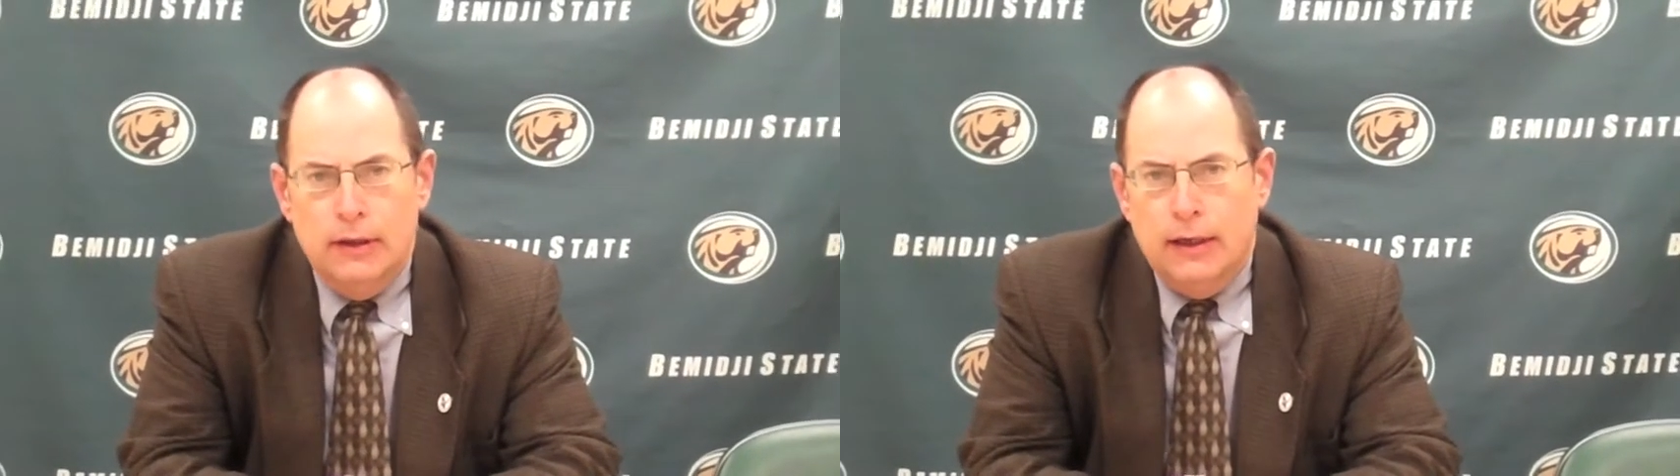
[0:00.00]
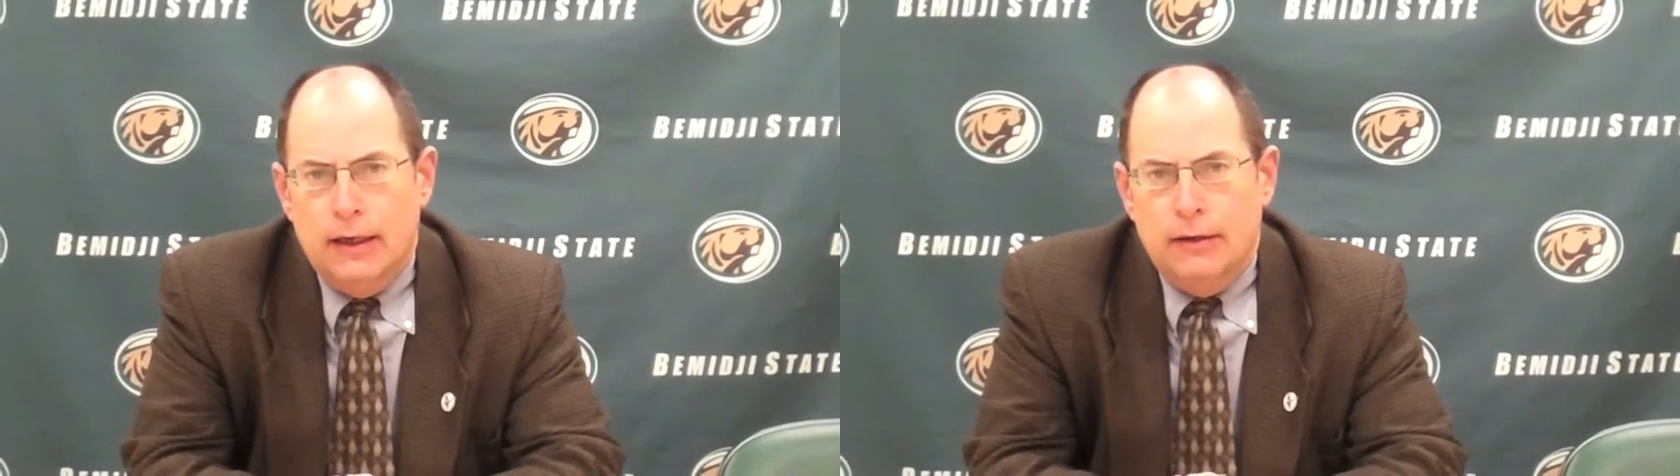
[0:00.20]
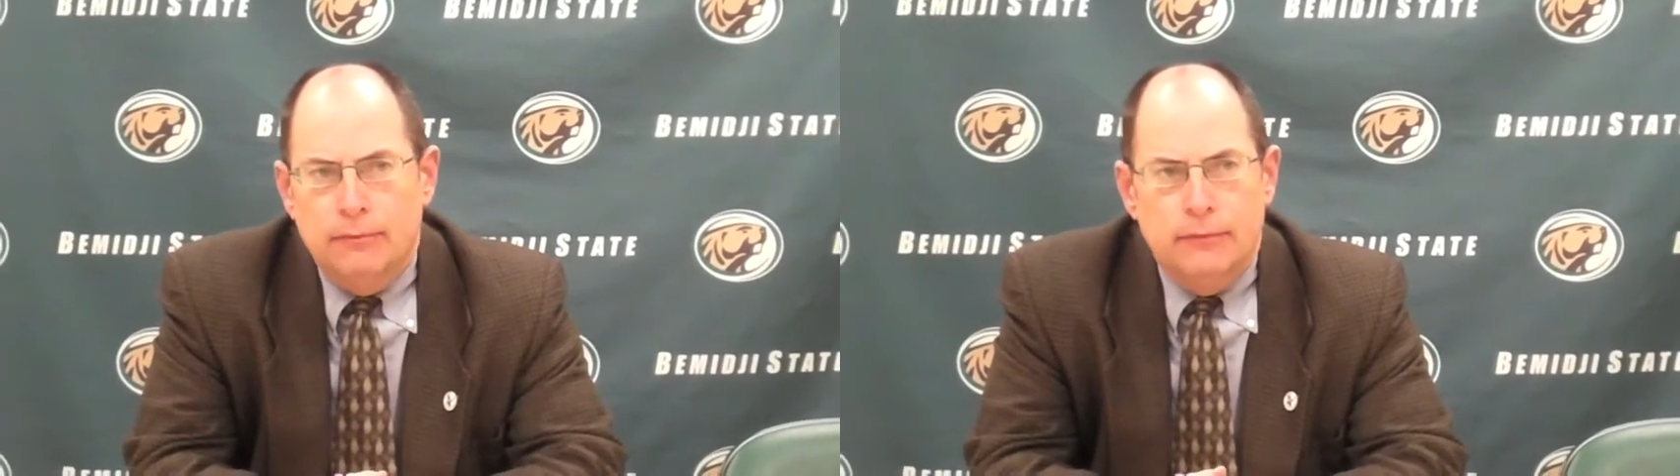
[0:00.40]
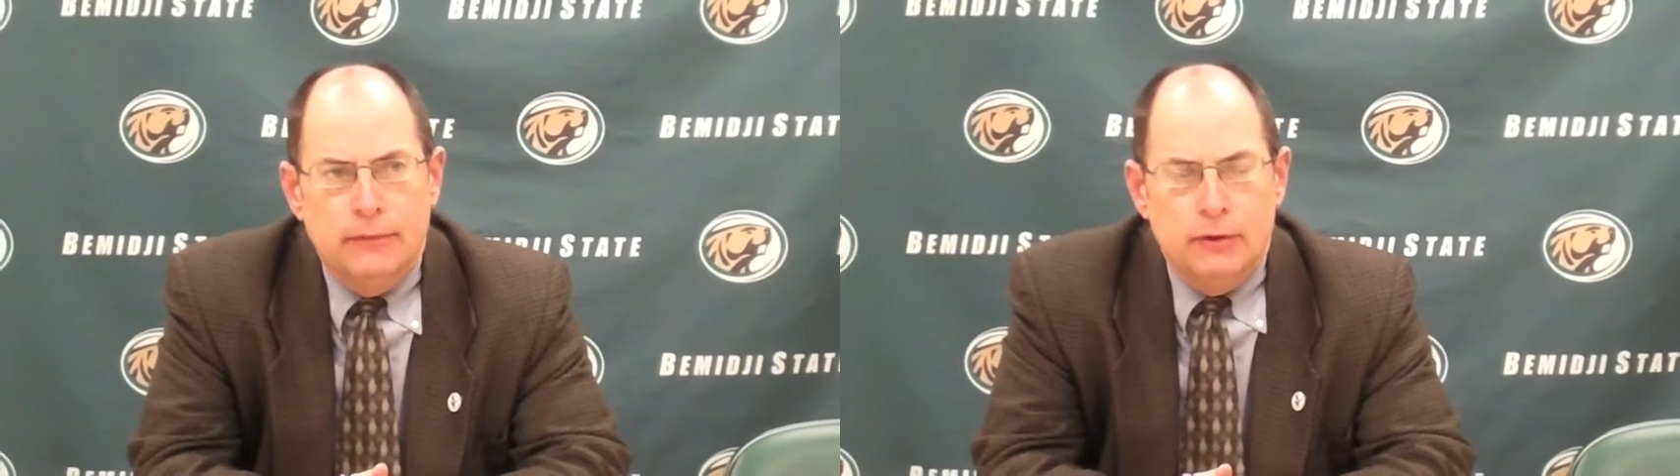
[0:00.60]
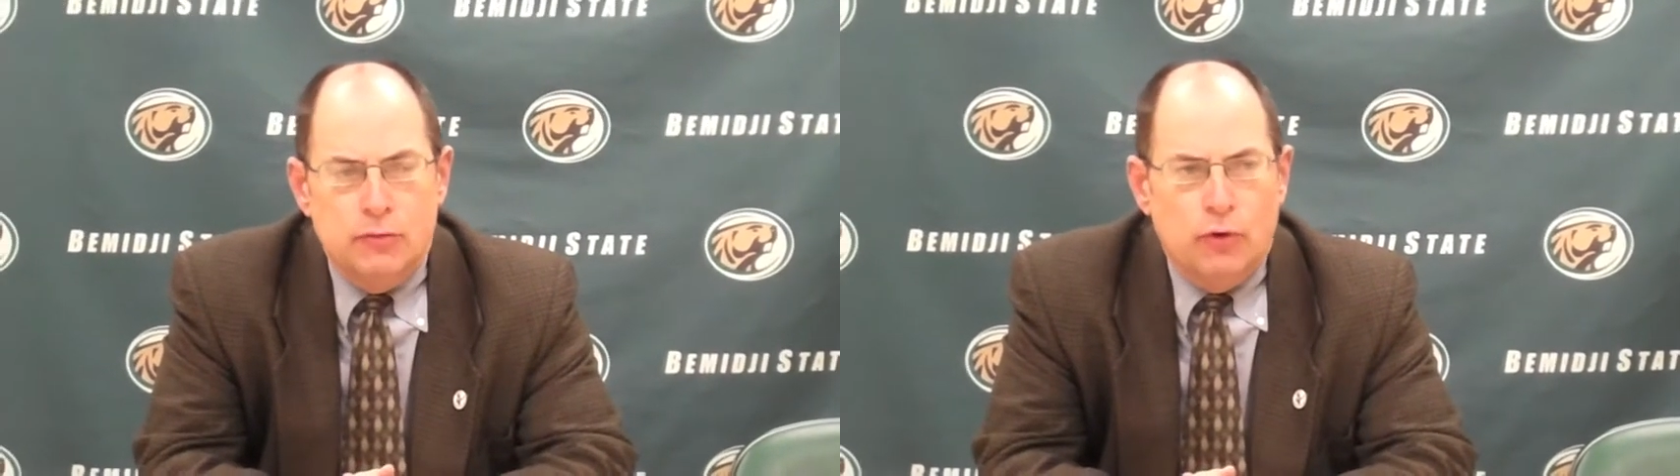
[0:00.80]

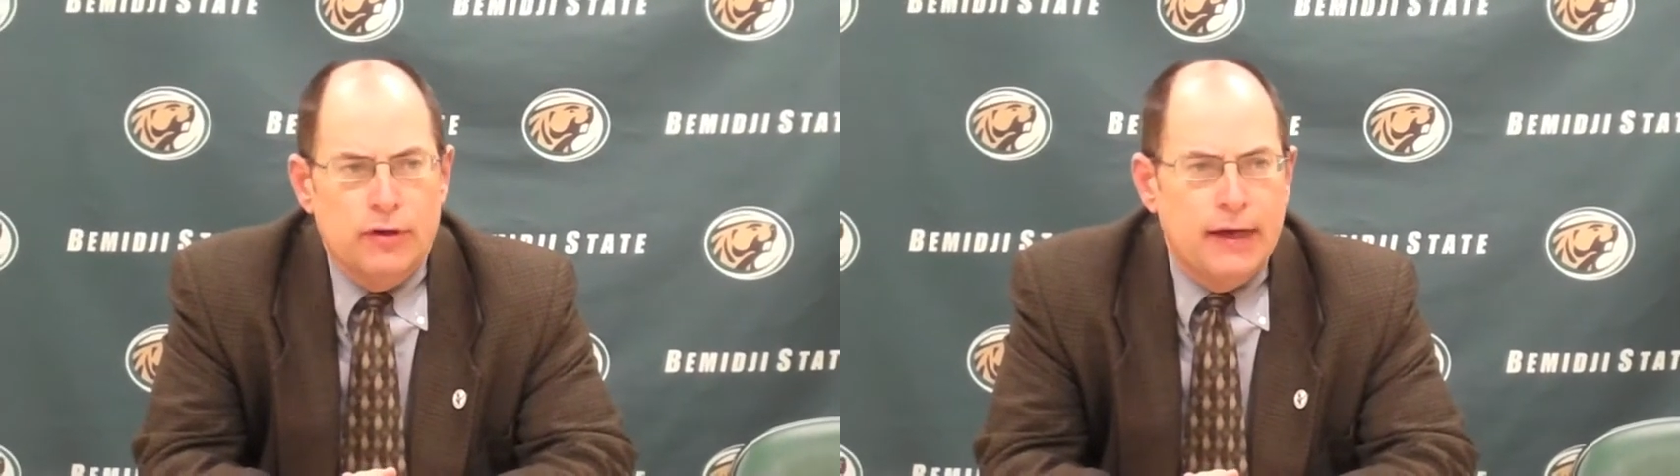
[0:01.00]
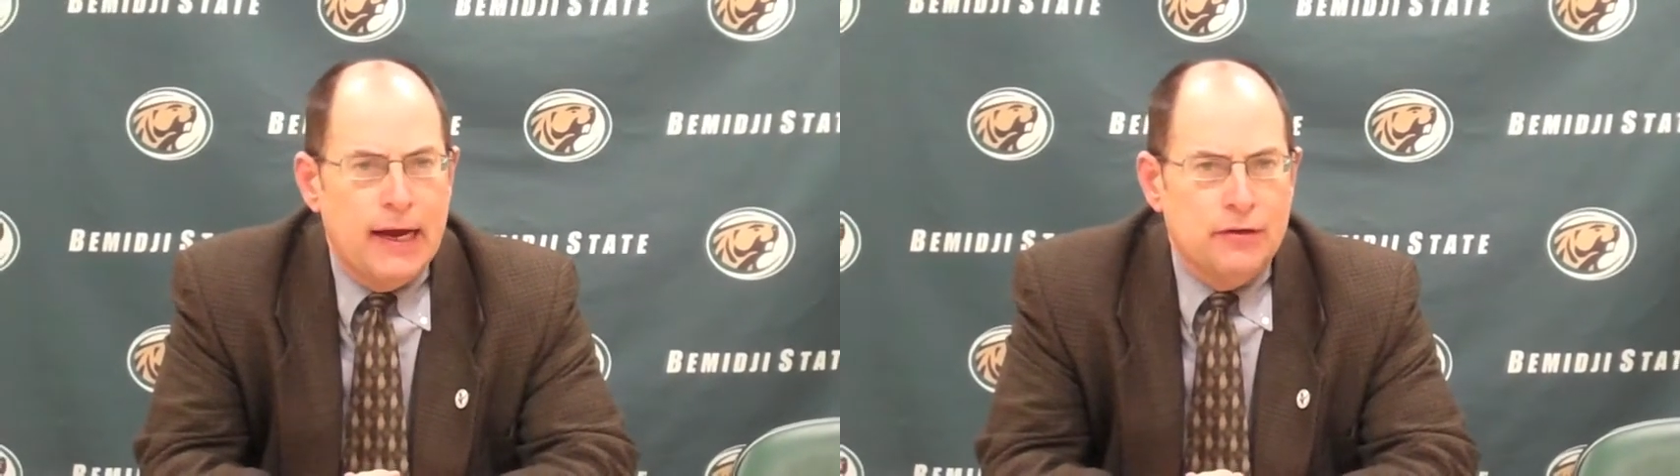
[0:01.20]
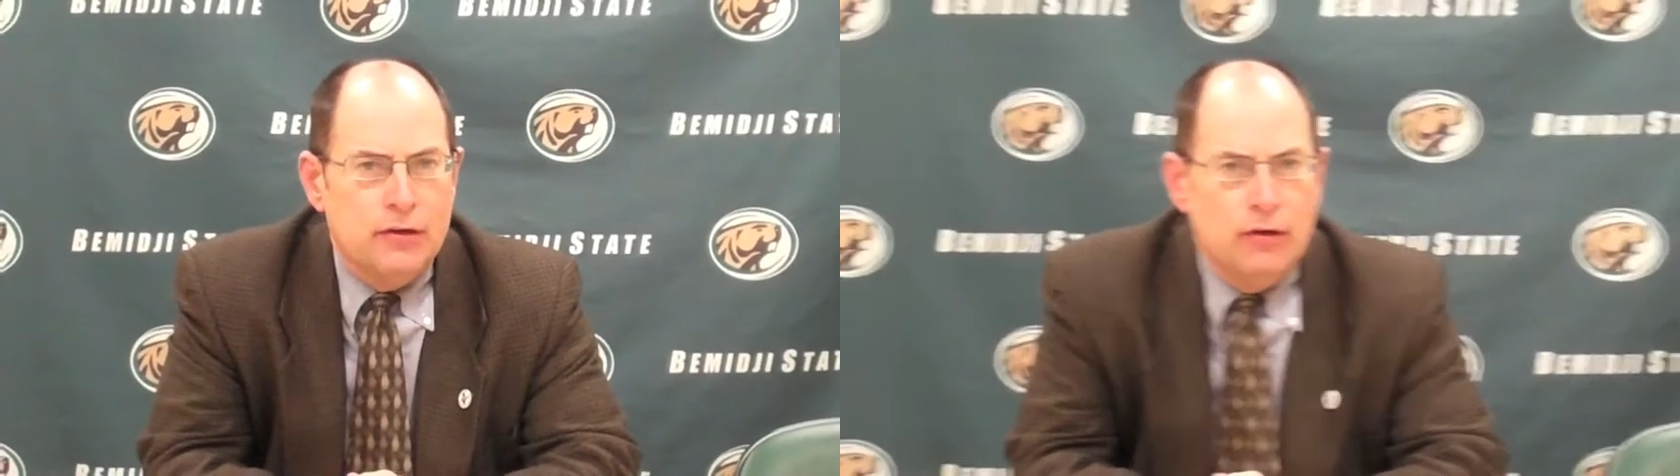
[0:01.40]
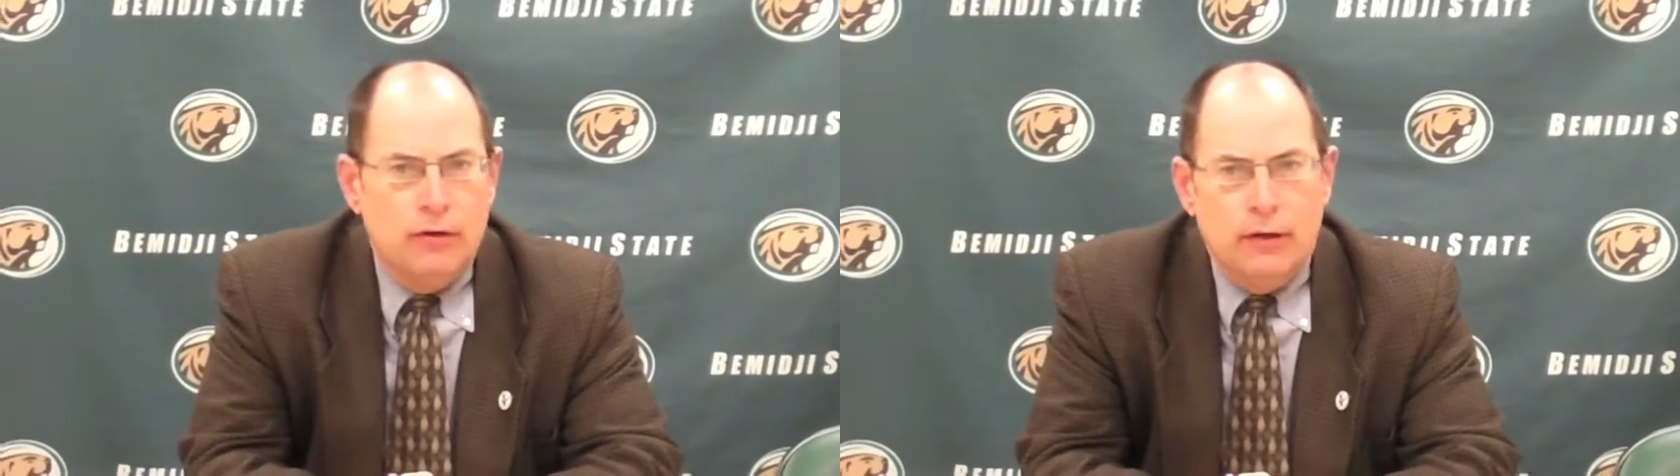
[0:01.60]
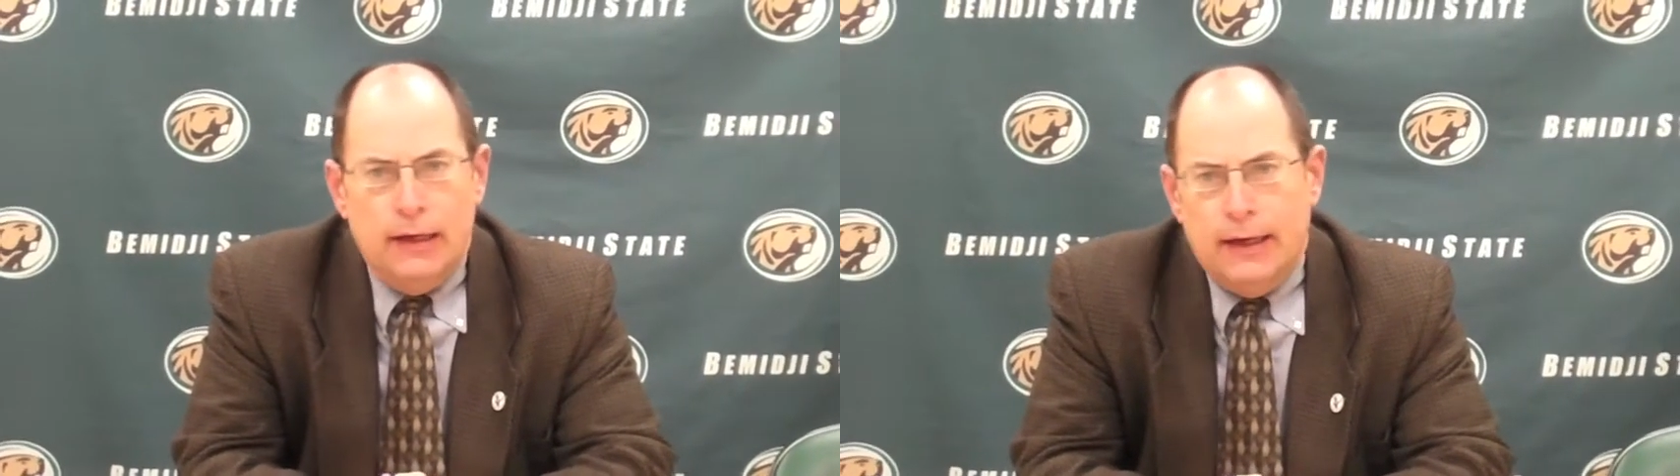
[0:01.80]
It was more
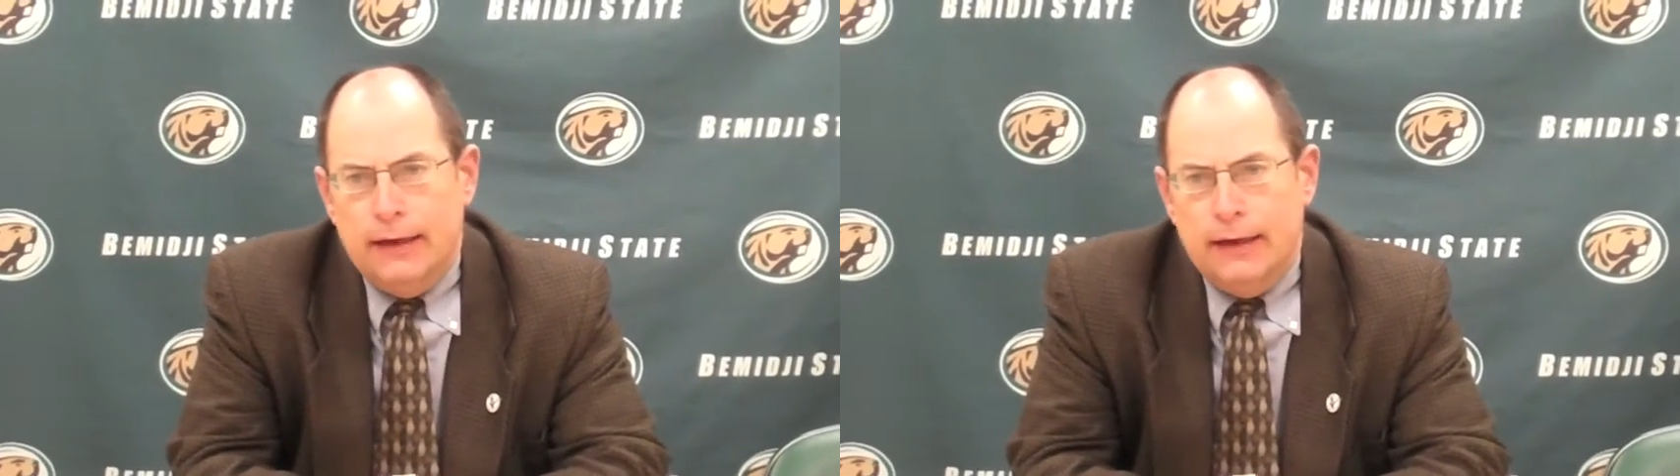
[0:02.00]
tactical.